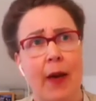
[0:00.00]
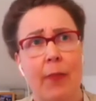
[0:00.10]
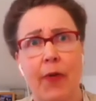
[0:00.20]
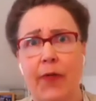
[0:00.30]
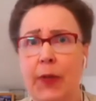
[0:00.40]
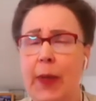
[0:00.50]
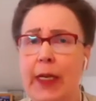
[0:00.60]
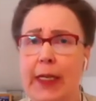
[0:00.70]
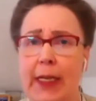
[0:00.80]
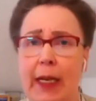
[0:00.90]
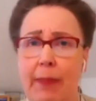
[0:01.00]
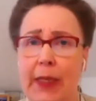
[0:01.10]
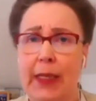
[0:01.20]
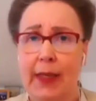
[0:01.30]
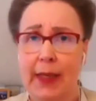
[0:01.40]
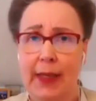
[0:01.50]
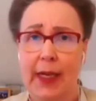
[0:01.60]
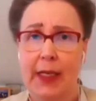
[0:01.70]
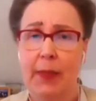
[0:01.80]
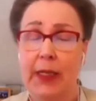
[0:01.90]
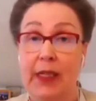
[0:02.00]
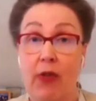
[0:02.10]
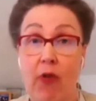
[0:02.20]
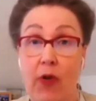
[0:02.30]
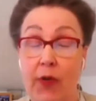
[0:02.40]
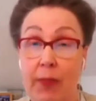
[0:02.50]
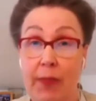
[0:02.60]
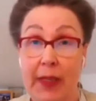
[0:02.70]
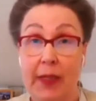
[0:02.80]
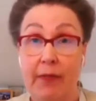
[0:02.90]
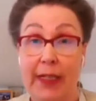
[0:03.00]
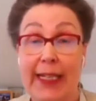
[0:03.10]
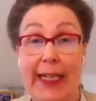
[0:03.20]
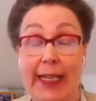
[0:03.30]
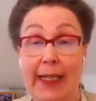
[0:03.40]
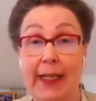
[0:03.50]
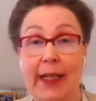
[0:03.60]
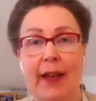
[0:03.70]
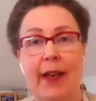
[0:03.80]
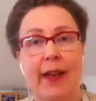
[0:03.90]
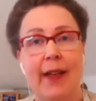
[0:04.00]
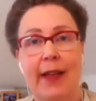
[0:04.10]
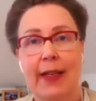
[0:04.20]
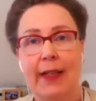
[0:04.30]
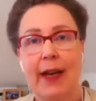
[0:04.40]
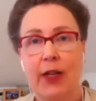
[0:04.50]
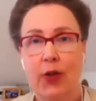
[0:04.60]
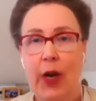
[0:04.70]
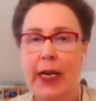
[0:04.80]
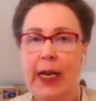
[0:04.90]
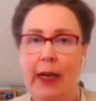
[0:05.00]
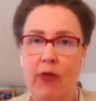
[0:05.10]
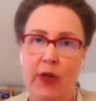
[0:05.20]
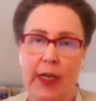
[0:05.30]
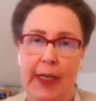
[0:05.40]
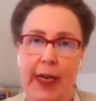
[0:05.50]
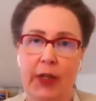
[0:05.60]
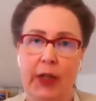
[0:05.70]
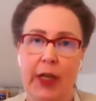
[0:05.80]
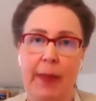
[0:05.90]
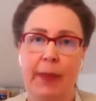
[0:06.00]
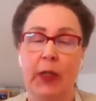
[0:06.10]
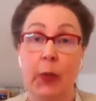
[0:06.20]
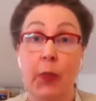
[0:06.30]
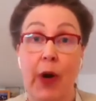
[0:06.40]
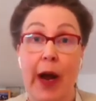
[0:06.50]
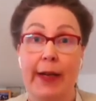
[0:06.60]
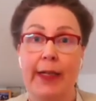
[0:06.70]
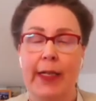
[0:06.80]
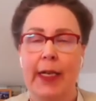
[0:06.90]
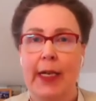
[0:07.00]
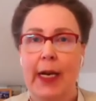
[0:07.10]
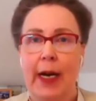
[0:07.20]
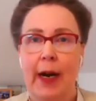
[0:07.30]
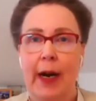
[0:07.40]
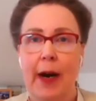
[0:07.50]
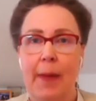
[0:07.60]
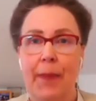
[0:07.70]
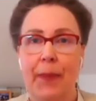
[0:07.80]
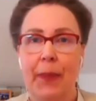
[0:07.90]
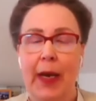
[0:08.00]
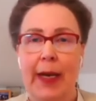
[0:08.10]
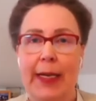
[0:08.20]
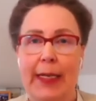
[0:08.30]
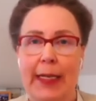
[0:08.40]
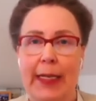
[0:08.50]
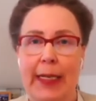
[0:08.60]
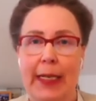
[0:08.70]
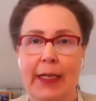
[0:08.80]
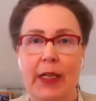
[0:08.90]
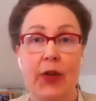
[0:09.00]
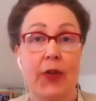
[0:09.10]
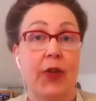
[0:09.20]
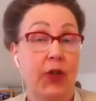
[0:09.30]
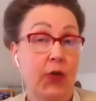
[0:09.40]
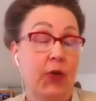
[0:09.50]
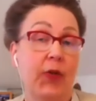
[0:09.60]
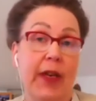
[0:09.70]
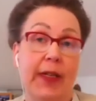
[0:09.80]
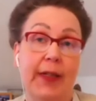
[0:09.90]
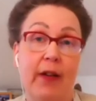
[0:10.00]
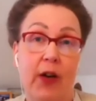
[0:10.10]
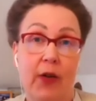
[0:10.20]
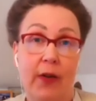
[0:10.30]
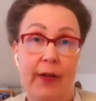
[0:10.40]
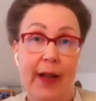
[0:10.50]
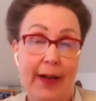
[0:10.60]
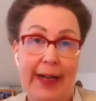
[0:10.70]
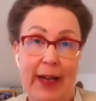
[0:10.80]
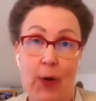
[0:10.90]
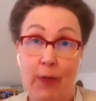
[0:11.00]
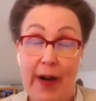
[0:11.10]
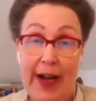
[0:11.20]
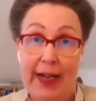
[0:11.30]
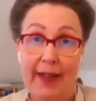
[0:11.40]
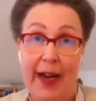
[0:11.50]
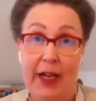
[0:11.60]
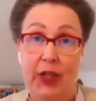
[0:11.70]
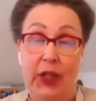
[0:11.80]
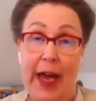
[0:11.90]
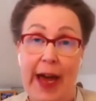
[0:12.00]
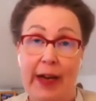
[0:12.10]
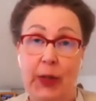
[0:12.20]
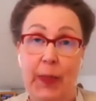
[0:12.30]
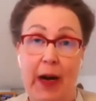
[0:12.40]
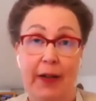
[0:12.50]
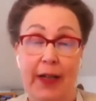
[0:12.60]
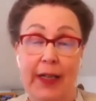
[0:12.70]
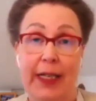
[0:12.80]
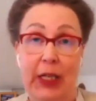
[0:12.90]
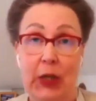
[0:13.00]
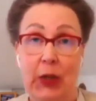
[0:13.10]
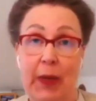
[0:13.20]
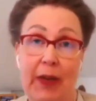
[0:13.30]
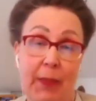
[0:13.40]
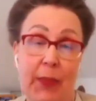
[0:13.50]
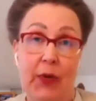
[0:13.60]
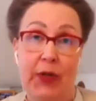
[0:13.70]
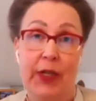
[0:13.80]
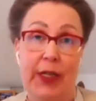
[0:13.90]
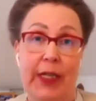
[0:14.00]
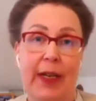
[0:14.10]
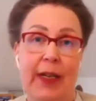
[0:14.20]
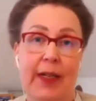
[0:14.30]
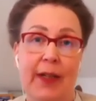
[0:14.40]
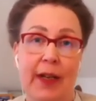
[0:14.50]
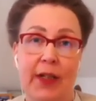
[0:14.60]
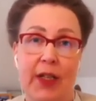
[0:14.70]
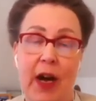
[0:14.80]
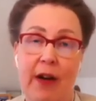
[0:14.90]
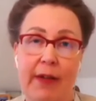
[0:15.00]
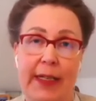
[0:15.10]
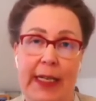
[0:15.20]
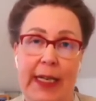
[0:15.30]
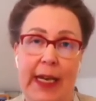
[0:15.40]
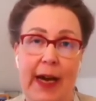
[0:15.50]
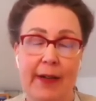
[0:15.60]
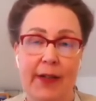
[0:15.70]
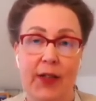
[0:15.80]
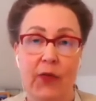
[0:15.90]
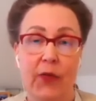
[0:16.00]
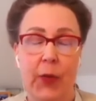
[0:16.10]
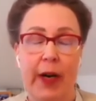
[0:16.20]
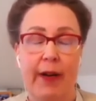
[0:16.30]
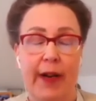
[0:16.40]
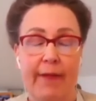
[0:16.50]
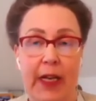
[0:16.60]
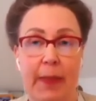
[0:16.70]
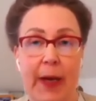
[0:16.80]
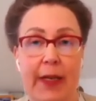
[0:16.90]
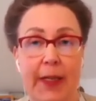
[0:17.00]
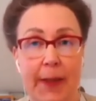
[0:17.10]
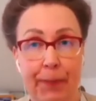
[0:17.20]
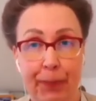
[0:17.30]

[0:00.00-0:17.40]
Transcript: profitability, business success, business growth, and business resilience. Things like training, organizational capital, brand, and indeed the sorts of things that are luckily already in the national accounts, but continue to be important, such as R&D and software investments.